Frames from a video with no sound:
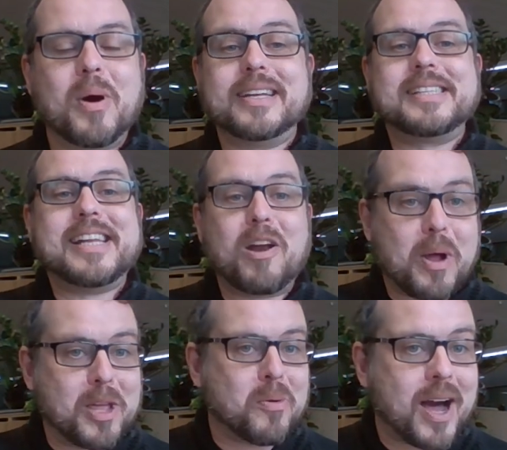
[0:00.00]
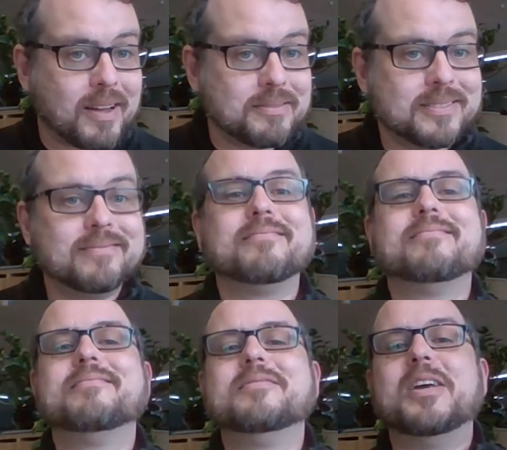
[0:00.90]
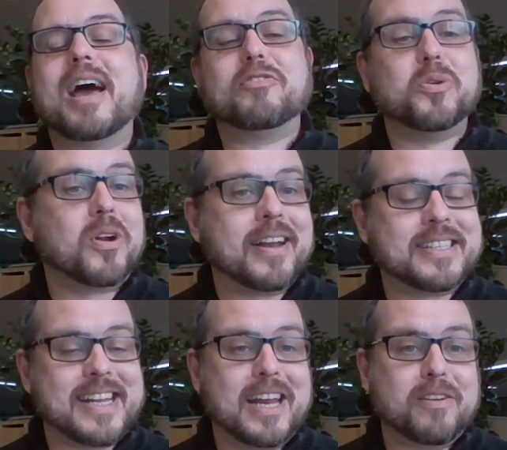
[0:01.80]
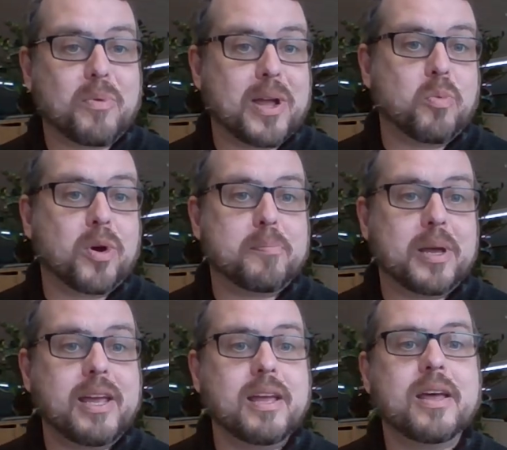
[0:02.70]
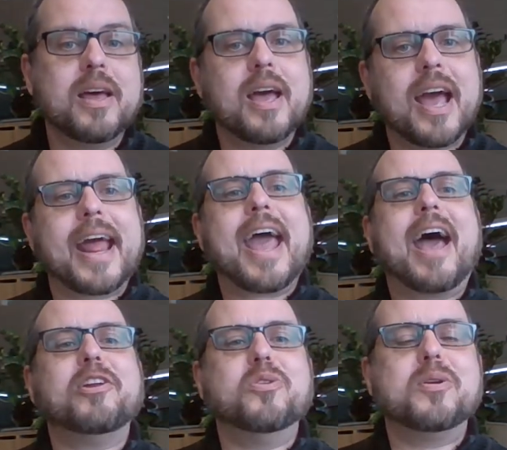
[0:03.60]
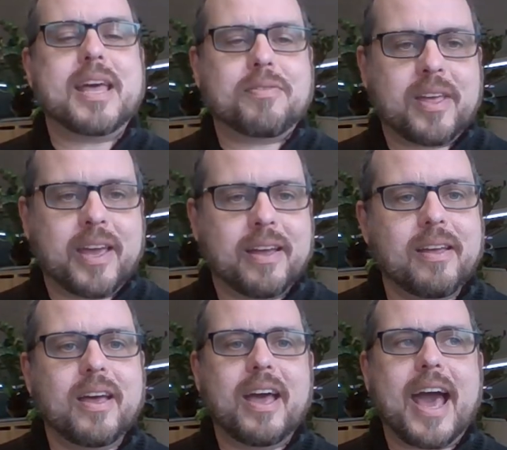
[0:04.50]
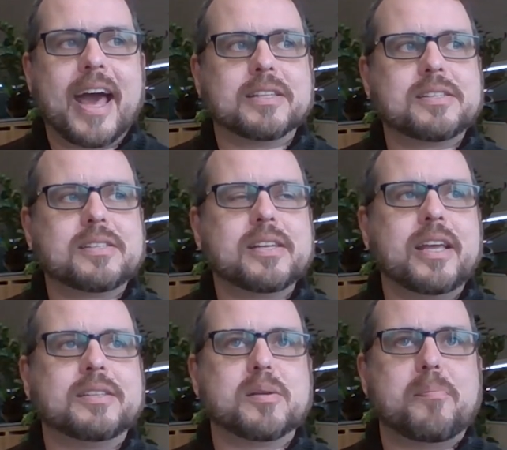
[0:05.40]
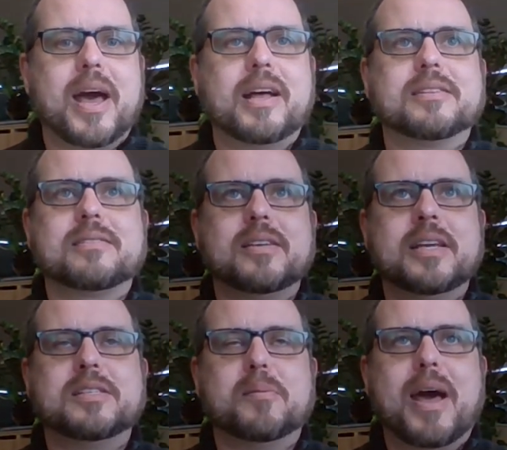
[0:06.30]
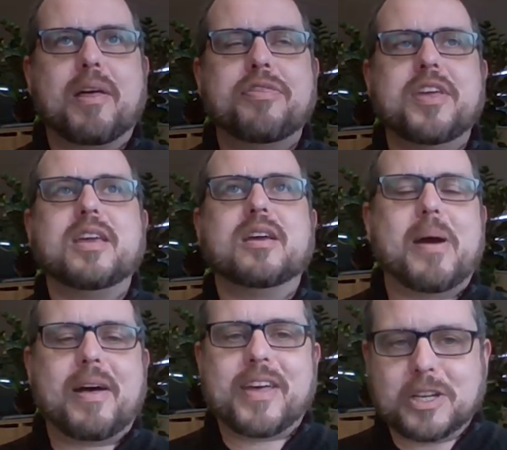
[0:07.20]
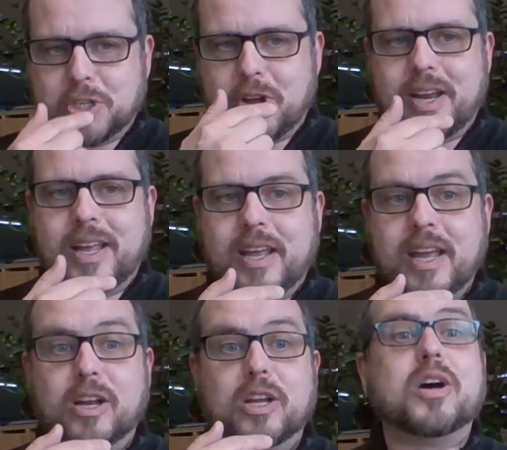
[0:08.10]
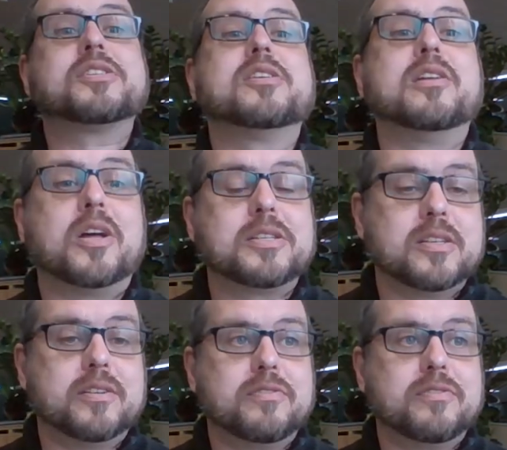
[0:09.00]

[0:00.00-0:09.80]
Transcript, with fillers: You understand where you are, you have a good understanding of where you want to be, and how do you get there? And it's it's about it's about thinking about that journey in lots and lots